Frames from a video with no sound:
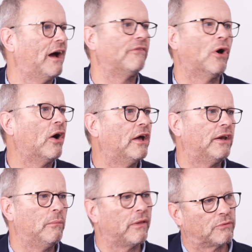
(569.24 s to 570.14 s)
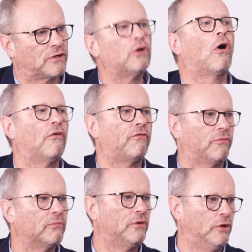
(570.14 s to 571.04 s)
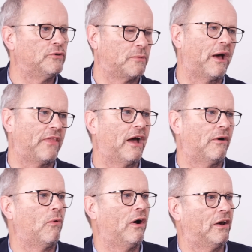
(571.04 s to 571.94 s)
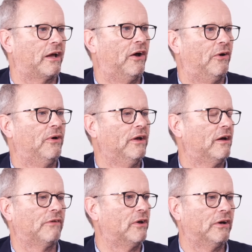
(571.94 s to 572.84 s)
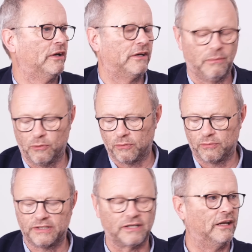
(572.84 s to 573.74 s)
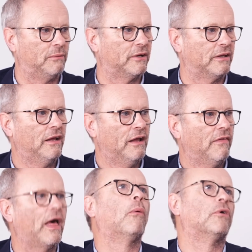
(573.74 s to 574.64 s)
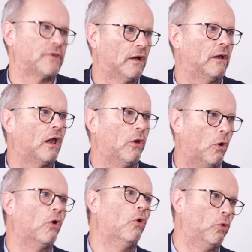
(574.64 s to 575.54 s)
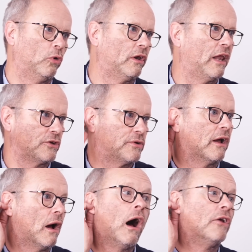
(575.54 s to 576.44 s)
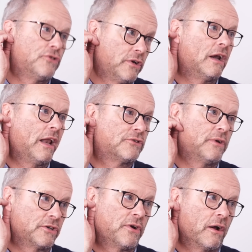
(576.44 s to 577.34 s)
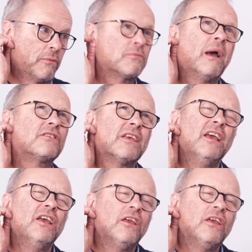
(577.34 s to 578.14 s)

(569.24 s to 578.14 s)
have not heard any. There was a lot of news about that a while ago. I've not heard any more recently. But that was a long haul hydrogen electric truck, which makes